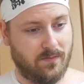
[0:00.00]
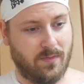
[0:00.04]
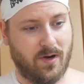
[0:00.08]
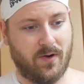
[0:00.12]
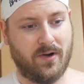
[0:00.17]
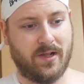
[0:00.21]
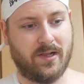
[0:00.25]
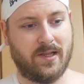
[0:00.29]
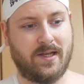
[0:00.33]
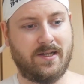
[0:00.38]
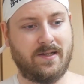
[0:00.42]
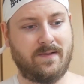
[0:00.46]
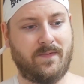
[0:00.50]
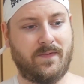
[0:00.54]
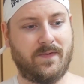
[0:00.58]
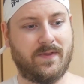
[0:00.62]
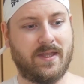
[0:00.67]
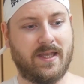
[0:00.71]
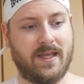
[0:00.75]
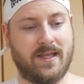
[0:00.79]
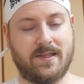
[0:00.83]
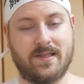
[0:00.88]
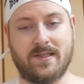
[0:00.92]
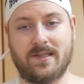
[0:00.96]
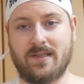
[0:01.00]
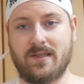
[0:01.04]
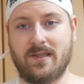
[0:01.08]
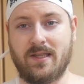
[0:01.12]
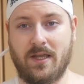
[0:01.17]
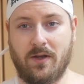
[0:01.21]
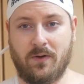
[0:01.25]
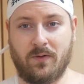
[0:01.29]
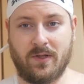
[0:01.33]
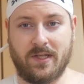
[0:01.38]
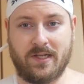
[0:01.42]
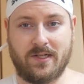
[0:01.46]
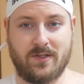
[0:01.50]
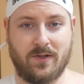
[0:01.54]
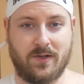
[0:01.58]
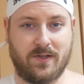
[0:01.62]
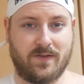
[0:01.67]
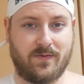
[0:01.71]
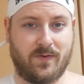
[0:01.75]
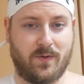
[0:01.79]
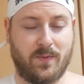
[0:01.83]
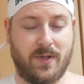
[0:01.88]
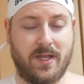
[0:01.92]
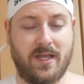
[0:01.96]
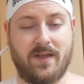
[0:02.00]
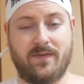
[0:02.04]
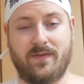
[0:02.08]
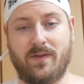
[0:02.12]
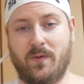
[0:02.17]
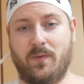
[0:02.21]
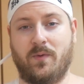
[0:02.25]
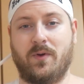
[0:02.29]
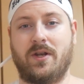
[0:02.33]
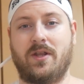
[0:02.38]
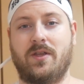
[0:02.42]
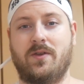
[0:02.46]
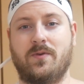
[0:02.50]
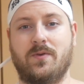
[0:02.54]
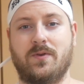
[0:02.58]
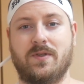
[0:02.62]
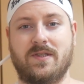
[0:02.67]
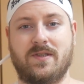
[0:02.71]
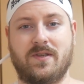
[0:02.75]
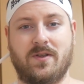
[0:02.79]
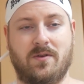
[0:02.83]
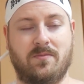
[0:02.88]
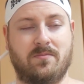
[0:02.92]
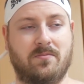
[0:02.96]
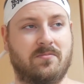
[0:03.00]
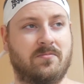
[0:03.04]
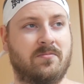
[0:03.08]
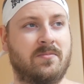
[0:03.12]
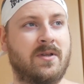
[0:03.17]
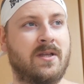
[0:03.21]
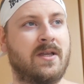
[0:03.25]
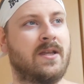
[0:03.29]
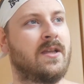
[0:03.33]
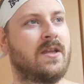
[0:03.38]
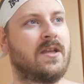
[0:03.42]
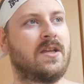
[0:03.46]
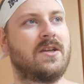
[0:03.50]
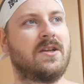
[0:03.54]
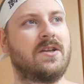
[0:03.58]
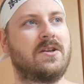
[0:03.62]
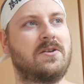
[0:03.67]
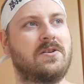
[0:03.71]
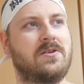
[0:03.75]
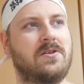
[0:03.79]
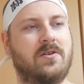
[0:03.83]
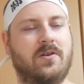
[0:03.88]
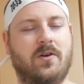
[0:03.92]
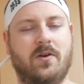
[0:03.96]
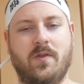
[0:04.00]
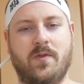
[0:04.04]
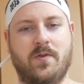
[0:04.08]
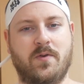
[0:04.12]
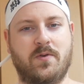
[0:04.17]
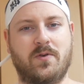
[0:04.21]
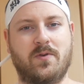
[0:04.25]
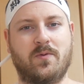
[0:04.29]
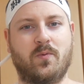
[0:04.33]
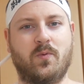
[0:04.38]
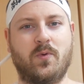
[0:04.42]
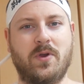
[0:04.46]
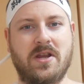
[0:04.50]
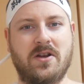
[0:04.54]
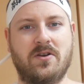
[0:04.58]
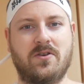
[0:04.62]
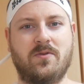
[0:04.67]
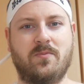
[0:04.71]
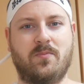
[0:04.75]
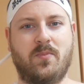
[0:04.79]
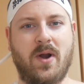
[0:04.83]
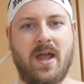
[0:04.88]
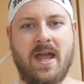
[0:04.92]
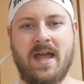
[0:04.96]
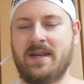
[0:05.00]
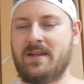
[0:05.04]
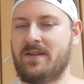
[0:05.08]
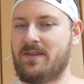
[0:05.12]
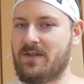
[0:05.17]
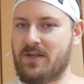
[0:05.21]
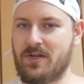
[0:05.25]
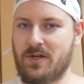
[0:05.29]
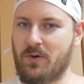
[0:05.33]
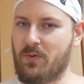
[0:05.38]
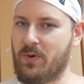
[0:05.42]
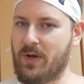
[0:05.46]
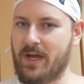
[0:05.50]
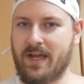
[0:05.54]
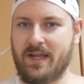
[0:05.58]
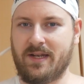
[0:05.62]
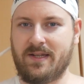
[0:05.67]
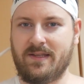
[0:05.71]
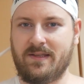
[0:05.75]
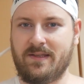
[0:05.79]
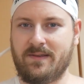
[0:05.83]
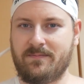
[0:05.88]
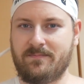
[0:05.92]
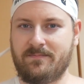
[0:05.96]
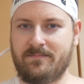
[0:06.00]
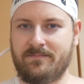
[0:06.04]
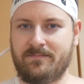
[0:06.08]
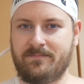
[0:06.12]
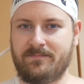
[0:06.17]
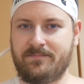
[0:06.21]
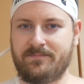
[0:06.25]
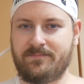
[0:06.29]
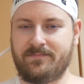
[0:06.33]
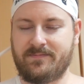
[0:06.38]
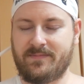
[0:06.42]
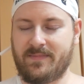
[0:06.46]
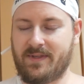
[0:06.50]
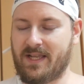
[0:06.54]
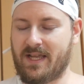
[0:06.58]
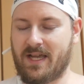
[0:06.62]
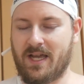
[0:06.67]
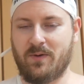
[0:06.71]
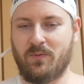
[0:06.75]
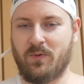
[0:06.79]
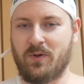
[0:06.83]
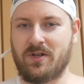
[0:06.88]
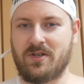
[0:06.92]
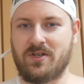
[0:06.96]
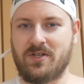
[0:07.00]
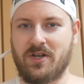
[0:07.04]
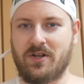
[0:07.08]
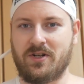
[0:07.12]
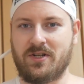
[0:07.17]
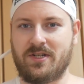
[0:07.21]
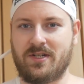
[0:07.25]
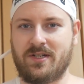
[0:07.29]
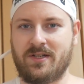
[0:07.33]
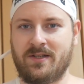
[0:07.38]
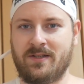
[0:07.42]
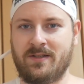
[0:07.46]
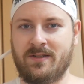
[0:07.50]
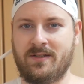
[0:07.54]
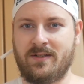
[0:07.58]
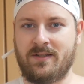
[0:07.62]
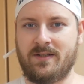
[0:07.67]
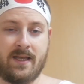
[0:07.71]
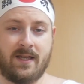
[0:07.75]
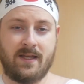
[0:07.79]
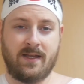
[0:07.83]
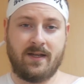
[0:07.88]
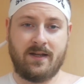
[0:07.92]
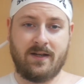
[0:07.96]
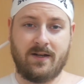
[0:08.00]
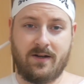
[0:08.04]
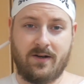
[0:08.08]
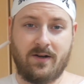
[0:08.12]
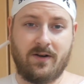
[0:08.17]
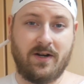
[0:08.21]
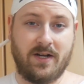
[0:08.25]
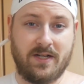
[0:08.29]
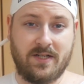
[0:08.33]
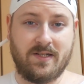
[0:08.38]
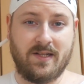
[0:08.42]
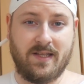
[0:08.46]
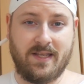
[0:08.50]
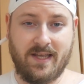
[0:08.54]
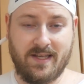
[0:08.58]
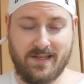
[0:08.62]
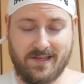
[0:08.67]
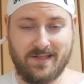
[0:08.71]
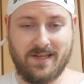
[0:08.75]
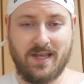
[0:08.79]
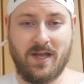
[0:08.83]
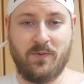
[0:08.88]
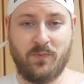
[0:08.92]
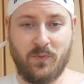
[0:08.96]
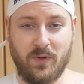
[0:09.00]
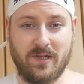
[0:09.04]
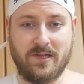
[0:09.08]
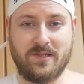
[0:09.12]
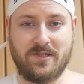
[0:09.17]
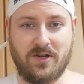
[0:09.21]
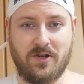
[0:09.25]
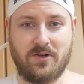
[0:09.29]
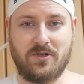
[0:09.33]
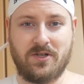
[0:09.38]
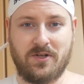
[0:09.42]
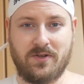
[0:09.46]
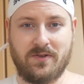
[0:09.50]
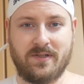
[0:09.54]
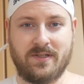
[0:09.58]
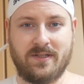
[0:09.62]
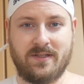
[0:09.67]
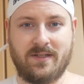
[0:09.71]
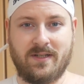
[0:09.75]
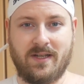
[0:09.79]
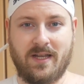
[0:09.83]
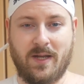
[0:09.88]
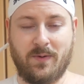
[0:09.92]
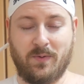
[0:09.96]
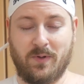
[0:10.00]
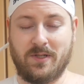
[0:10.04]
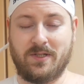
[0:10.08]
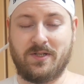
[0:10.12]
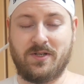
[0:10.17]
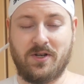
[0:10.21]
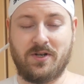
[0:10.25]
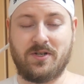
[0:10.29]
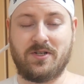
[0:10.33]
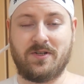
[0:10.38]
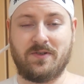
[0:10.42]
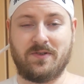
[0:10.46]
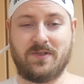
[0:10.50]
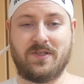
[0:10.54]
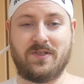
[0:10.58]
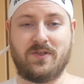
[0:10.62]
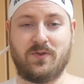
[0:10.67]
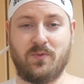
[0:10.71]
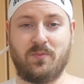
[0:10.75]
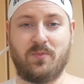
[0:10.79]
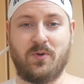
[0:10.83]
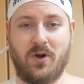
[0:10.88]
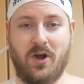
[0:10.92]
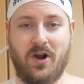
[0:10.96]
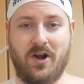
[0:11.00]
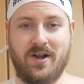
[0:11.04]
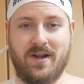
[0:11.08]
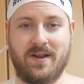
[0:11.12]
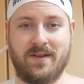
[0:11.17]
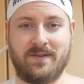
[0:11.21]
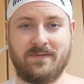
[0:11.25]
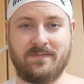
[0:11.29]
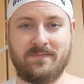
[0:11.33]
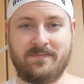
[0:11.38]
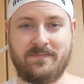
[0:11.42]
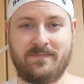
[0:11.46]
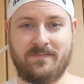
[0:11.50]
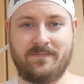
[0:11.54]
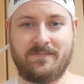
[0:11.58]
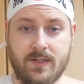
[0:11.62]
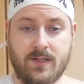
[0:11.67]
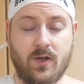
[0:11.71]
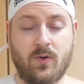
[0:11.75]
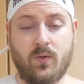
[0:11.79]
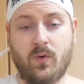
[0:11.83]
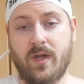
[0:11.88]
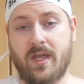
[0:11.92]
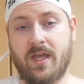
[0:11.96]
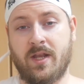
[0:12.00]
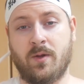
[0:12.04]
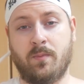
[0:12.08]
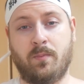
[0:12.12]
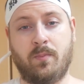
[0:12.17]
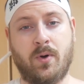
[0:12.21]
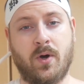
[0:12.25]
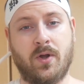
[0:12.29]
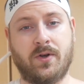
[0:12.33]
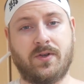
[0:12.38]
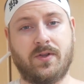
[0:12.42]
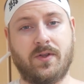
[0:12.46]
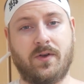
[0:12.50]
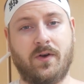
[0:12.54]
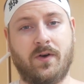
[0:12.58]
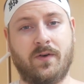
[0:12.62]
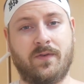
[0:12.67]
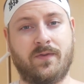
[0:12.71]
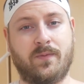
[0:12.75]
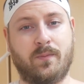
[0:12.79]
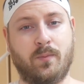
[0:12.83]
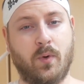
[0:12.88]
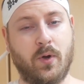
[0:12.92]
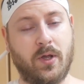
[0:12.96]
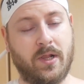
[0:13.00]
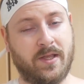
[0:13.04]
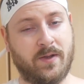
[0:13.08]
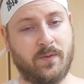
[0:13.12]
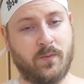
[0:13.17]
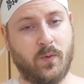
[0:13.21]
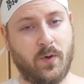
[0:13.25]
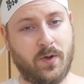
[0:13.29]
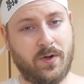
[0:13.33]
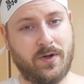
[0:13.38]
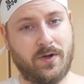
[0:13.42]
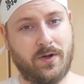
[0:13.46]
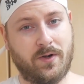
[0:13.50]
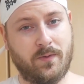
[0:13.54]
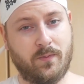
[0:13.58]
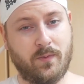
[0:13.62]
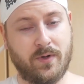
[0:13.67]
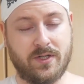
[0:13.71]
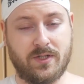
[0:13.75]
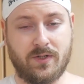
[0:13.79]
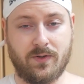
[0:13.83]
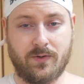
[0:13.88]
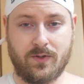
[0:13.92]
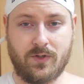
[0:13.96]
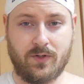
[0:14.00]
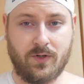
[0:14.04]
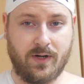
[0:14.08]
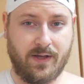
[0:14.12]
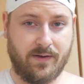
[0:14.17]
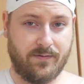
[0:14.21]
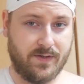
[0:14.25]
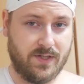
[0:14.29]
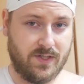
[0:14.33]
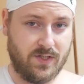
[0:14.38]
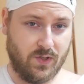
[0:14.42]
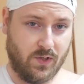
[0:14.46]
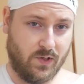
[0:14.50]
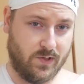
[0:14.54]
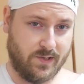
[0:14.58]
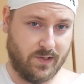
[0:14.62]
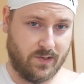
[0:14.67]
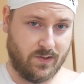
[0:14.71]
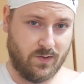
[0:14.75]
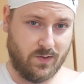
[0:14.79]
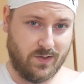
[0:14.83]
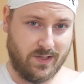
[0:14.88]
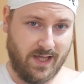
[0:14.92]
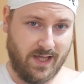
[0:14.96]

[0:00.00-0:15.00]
Barilla. It's the only choice for me. If you want to use some other weird brand, go ahead. I won't judge. Or actually, yes, I will judge you. I will judge you super hard. So in a pot of boiling water, which you should have salted to